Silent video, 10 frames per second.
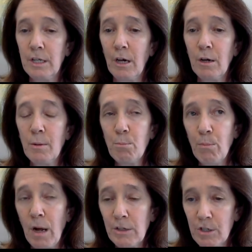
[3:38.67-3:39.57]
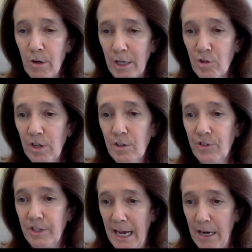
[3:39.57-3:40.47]
in a multilateral
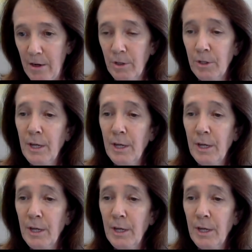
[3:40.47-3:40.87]
scenario.